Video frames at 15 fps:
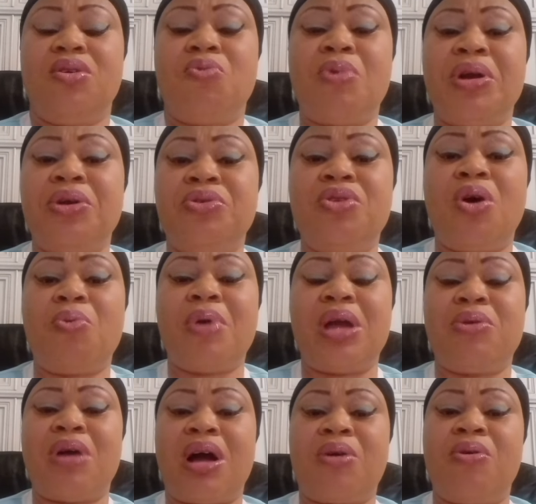When you know where
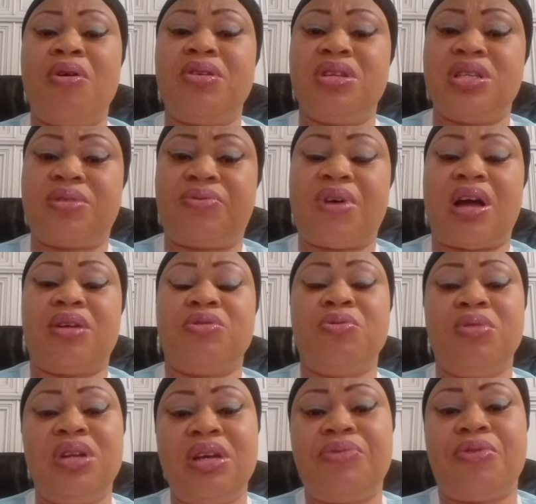you are going is far,
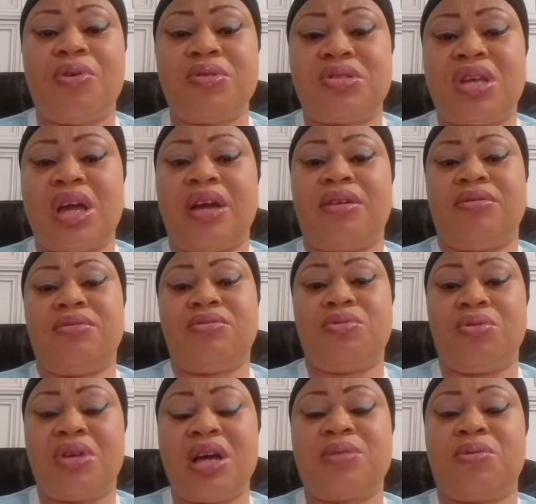you leave on time
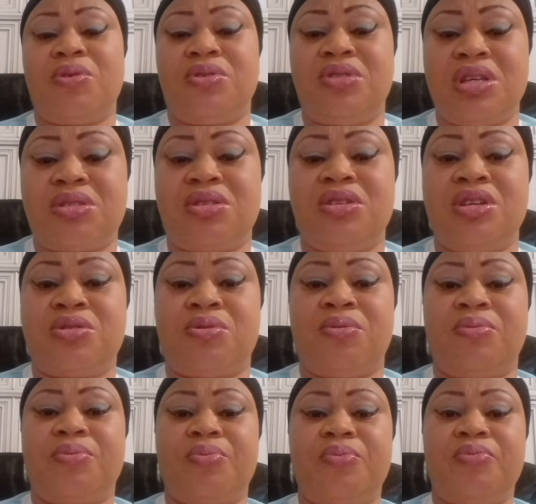to get to your destination.
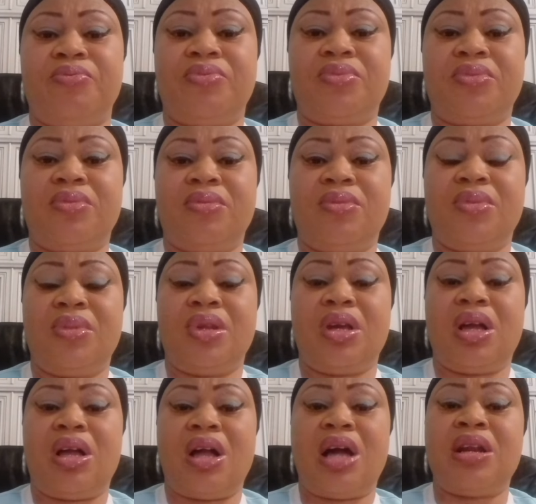
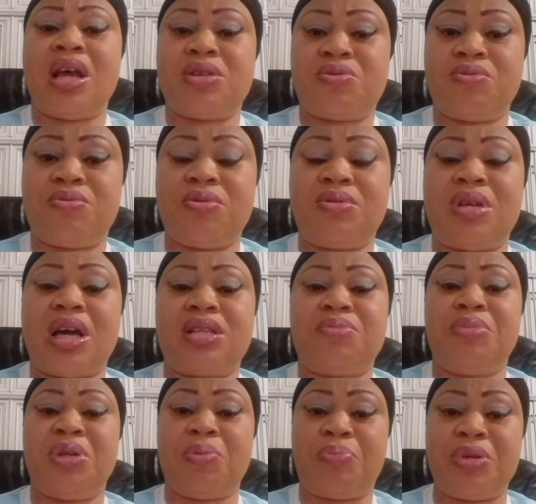And as you do
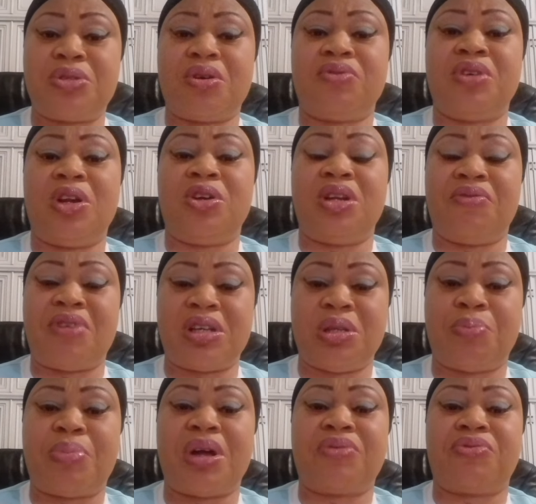that, may the peace of the Lord never
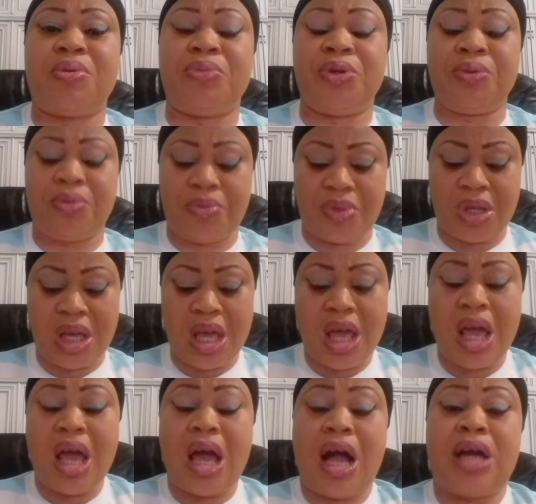depart from you.
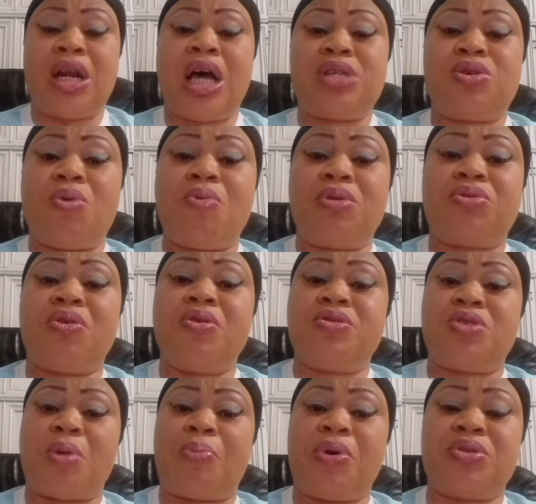And I also want to
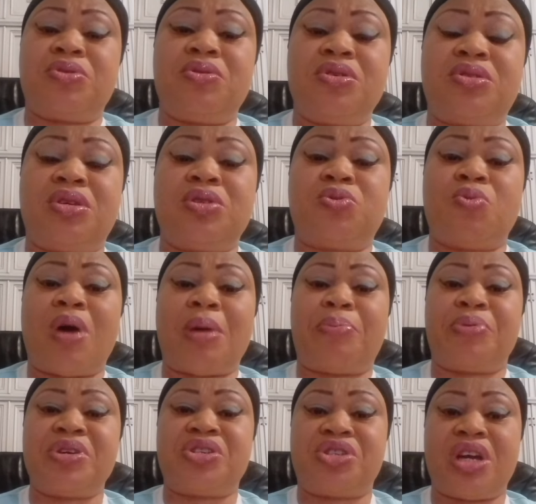use the opportunity to
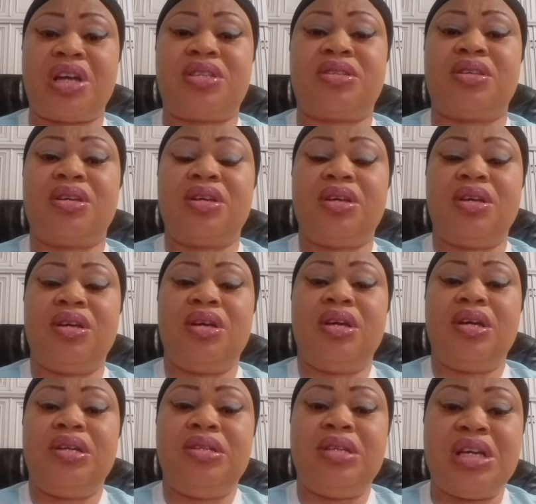appreciate
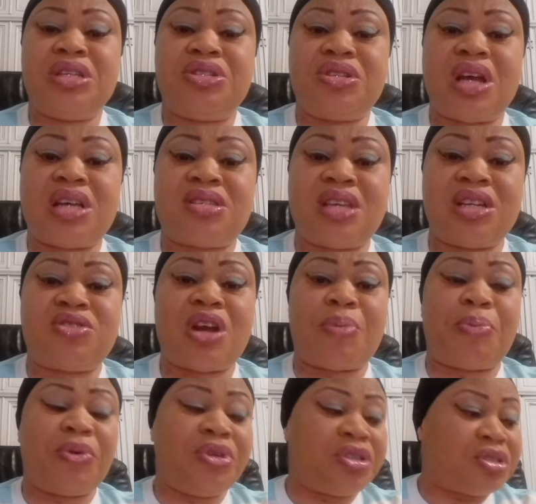Nigeria Central
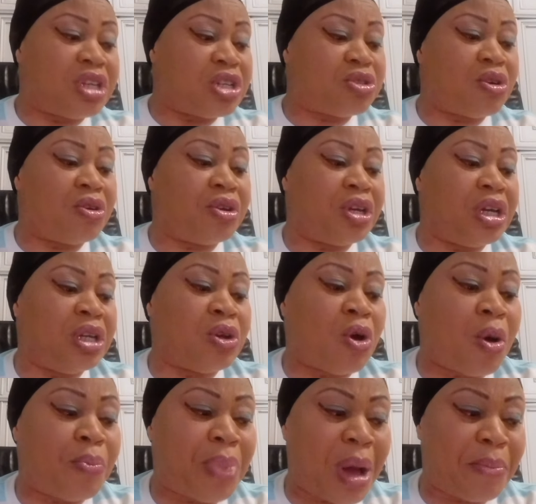Police Station in
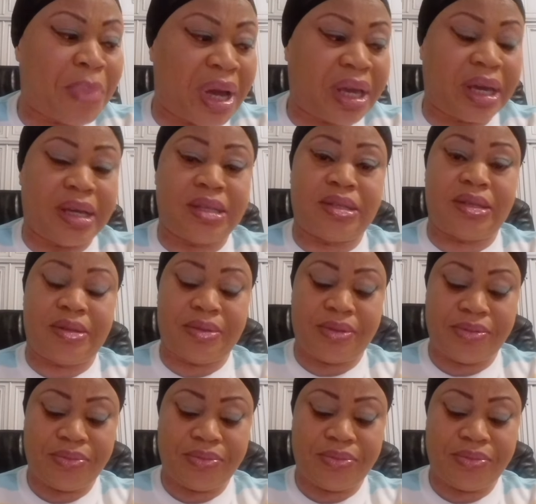Oba Market.